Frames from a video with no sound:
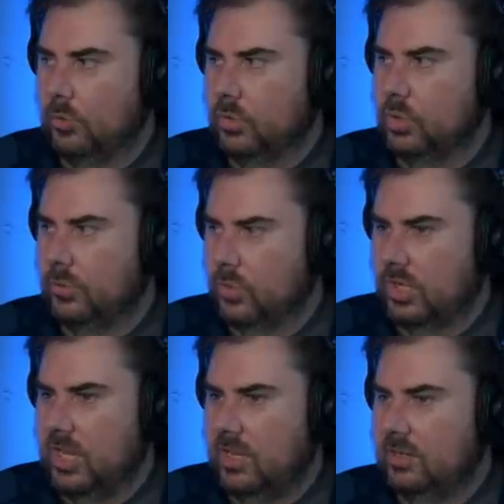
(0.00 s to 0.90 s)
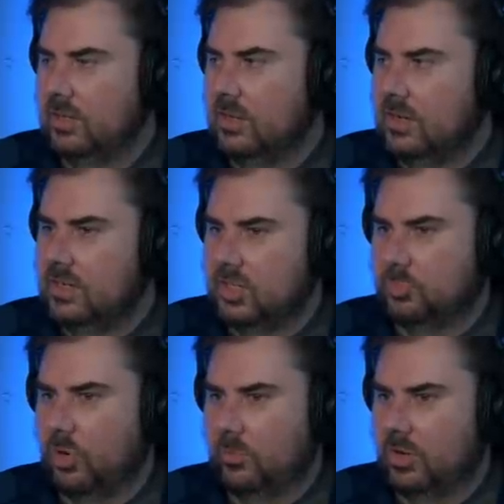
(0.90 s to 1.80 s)
over and over again to
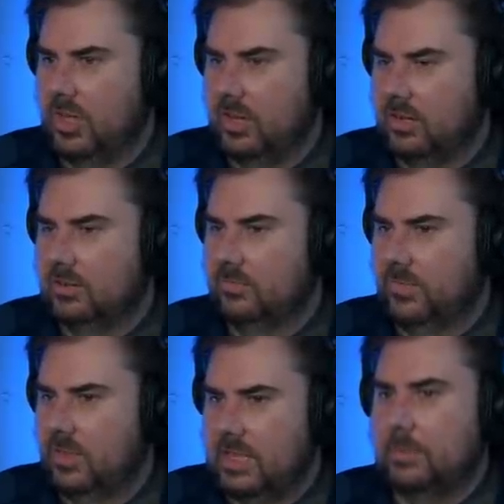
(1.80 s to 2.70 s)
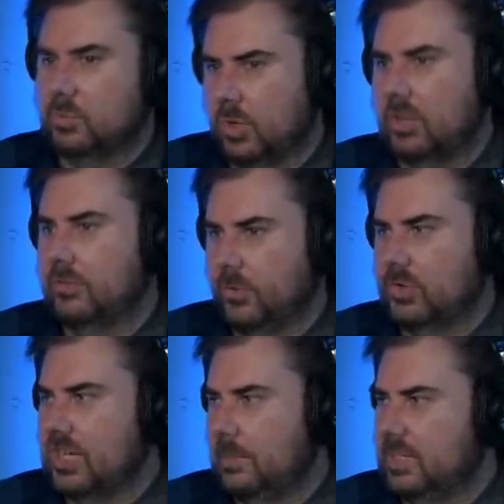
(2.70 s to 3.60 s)
the point where like... That was one of the
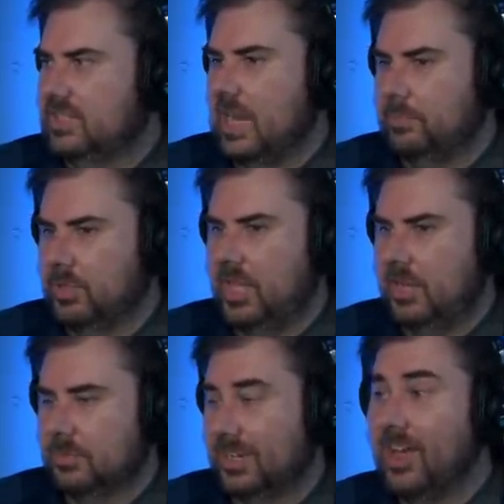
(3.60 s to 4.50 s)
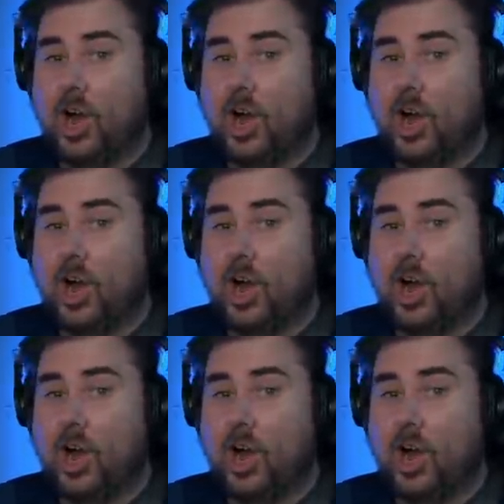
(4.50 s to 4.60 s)
first times I stopped playing. It was like,